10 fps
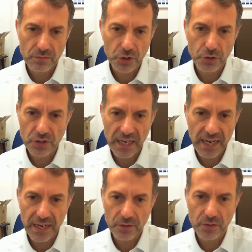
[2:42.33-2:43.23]
do
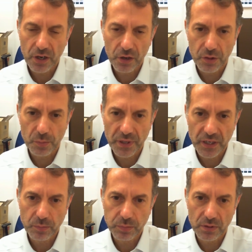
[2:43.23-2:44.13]
down other
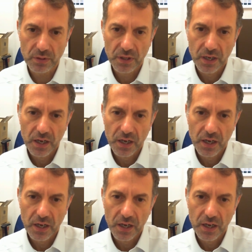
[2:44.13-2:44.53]
people.